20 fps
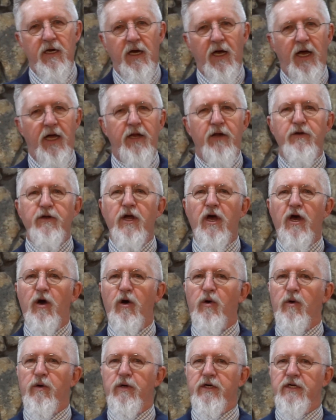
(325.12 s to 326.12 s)
I don't
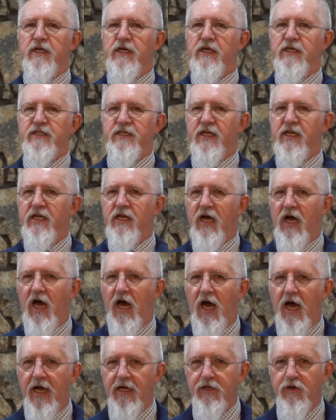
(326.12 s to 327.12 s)
know. Is it an
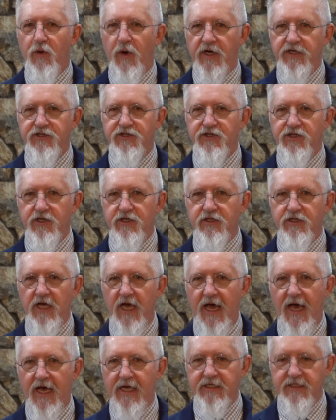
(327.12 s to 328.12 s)
odd question to
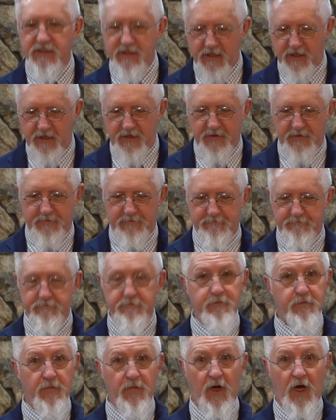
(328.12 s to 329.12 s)
ask
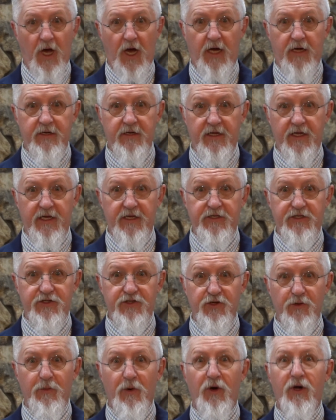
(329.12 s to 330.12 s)
on
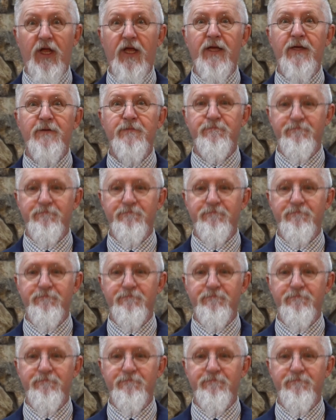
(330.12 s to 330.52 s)
Easter morning?